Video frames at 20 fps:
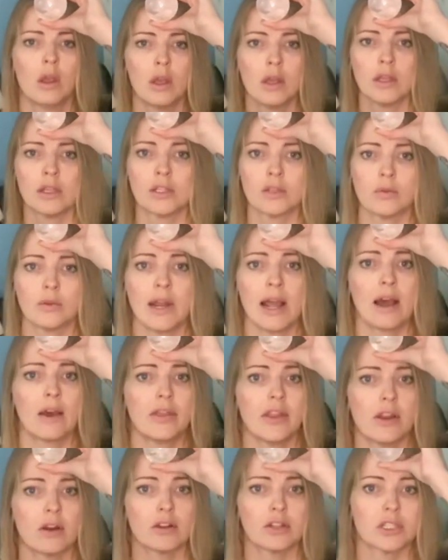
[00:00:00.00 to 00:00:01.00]
So now
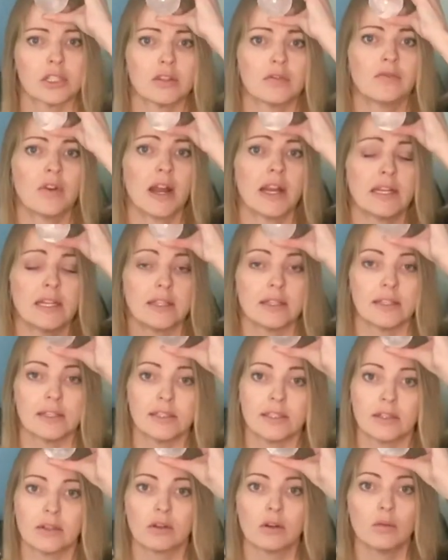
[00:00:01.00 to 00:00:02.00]
they are just finding the
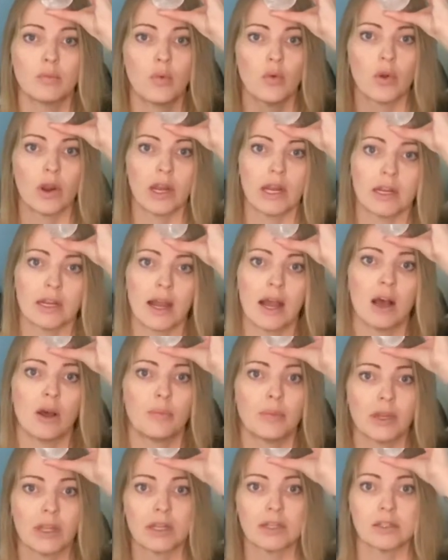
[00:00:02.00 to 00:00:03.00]
0 point and
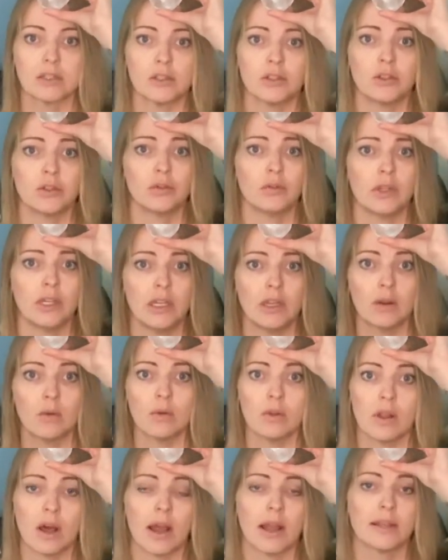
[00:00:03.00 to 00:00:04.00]
helping us to
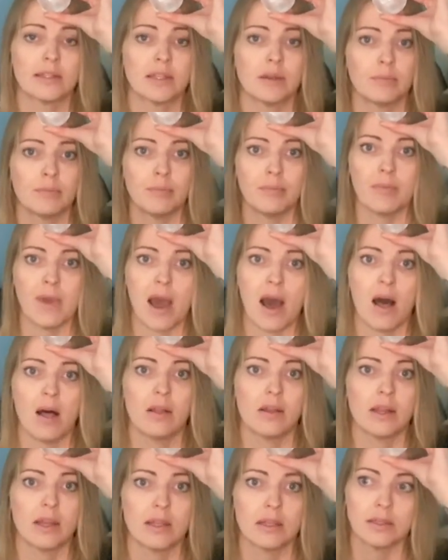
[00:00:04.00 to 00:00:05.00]
equalize and
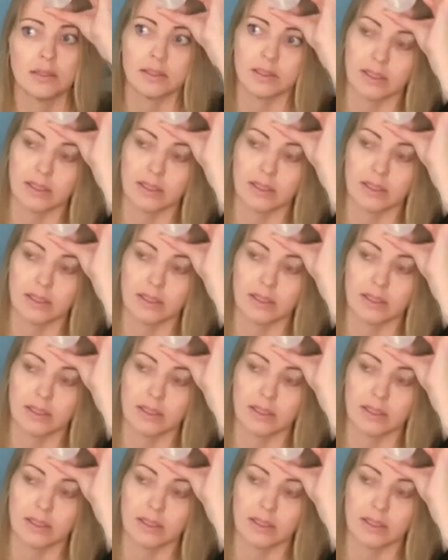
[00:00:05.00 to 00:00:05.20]
balance.